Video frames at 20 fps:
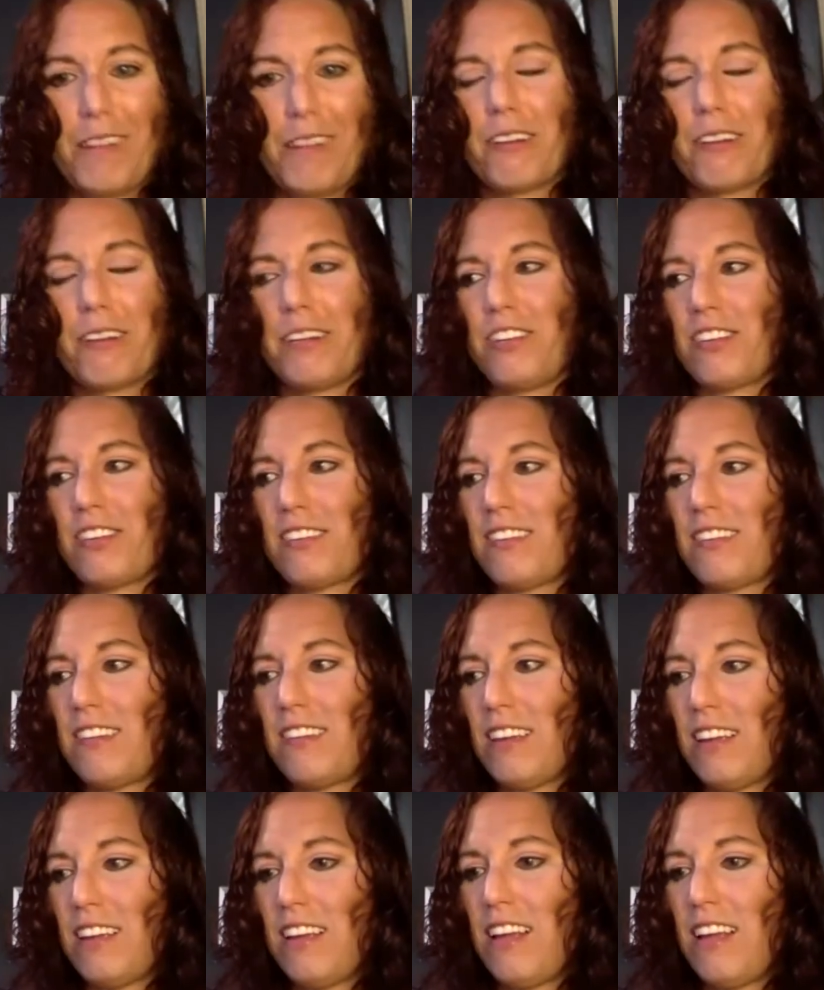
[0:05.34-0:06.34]
just
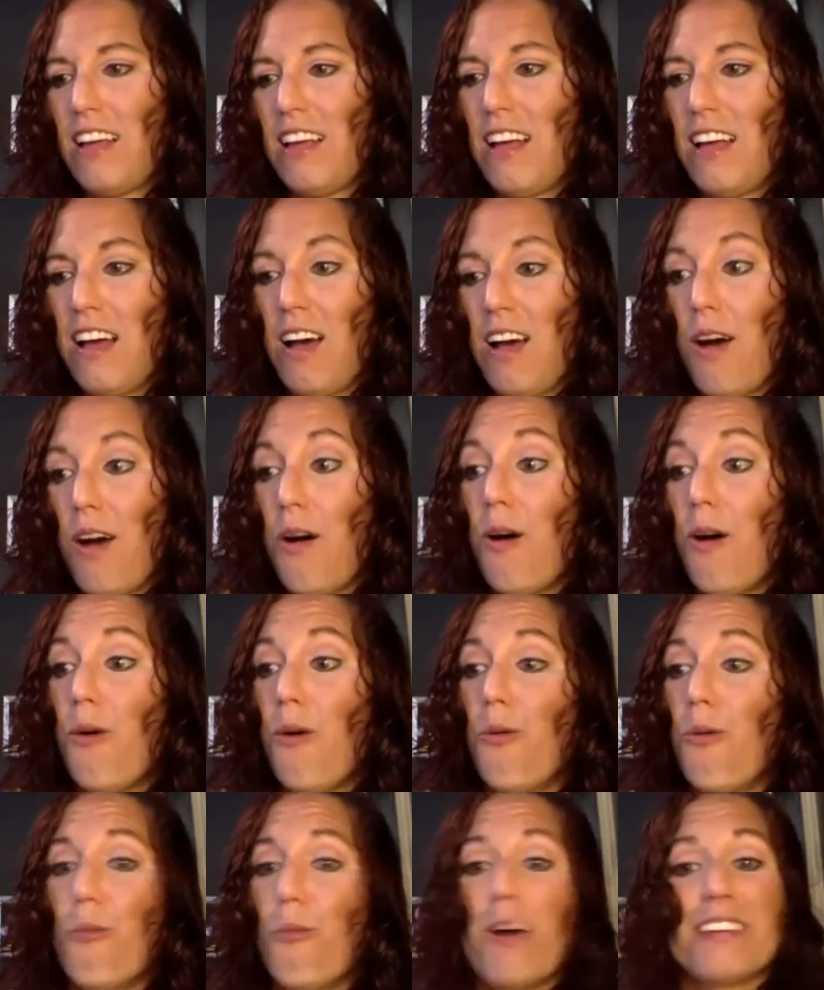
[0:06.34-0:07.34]

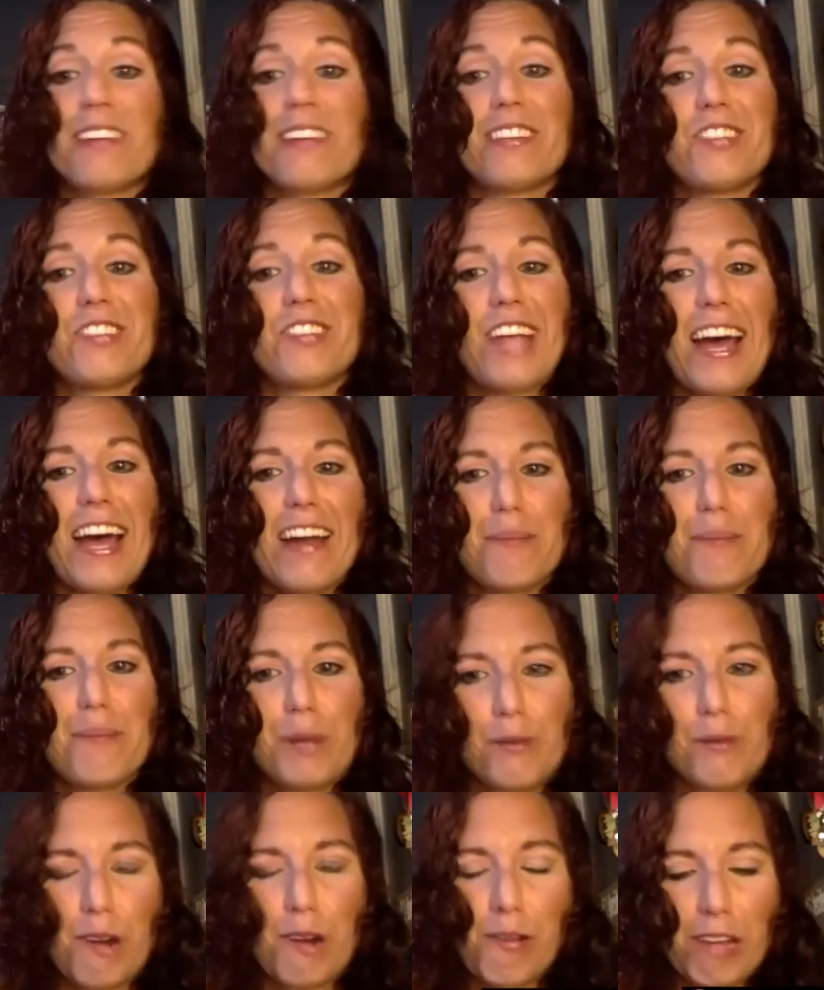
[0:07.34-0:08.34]
want to chat about
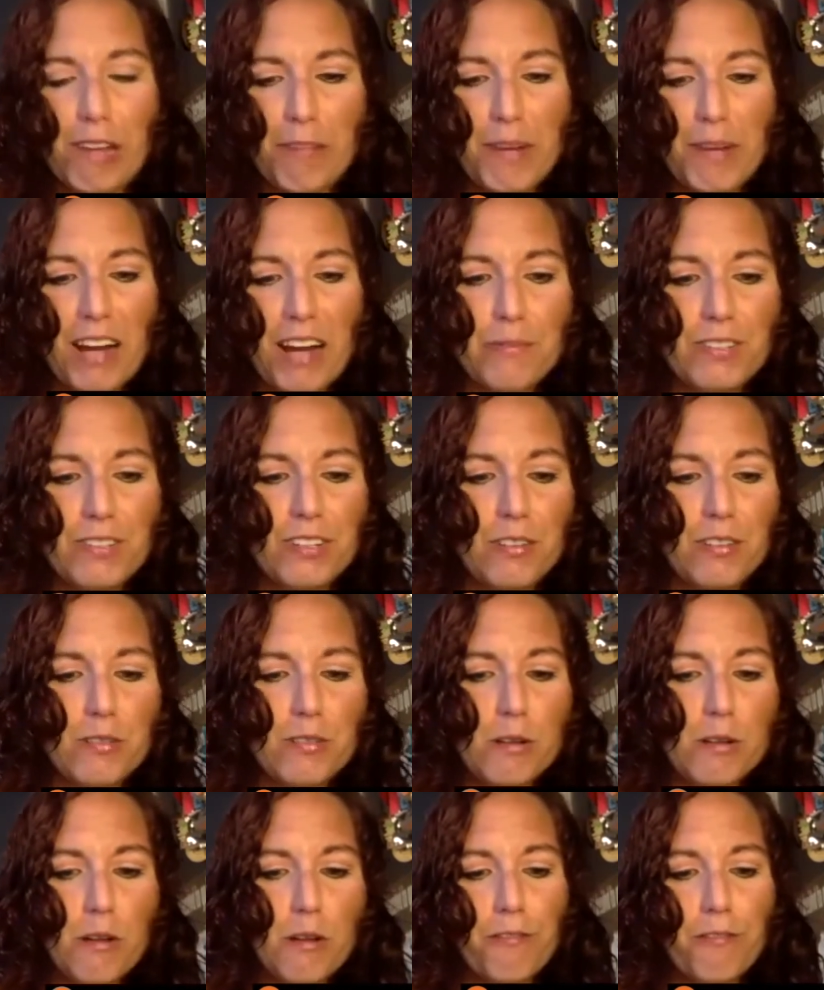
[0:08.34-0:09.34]
what we've been up to